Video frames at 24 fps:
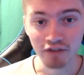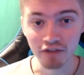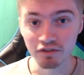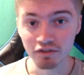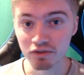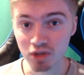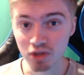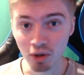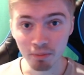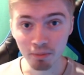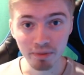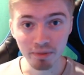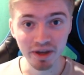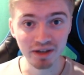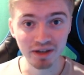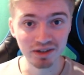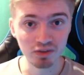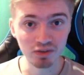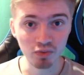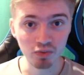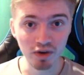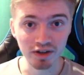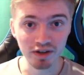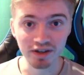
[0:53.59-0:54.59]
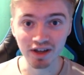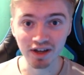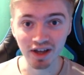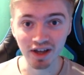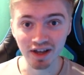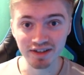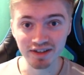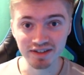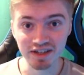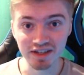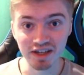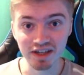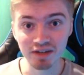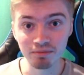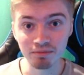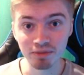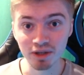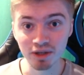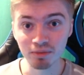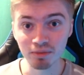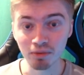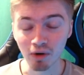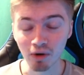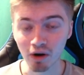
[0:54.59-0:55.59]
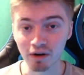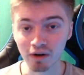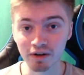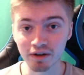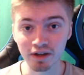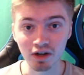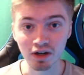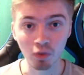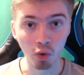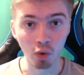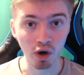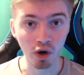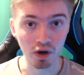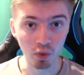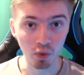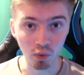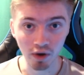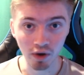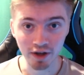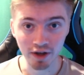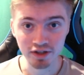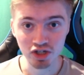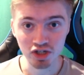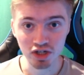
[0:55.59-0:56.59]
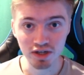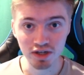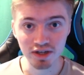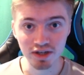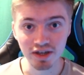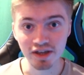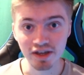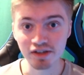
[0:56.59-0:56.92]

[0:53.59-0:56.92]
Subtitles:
If you don't pick the right content, people aren't going to want to watch it,